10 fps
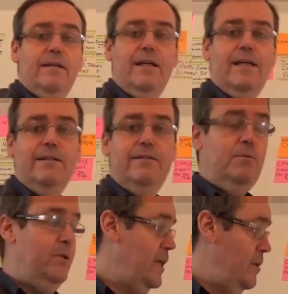and
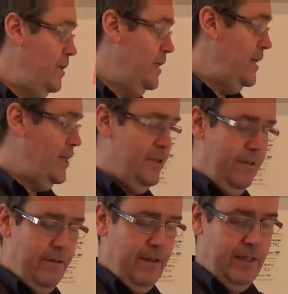all the code of connection
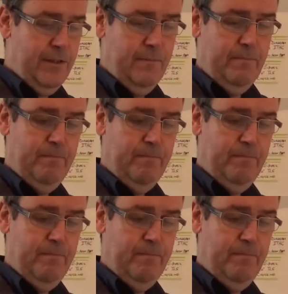and things.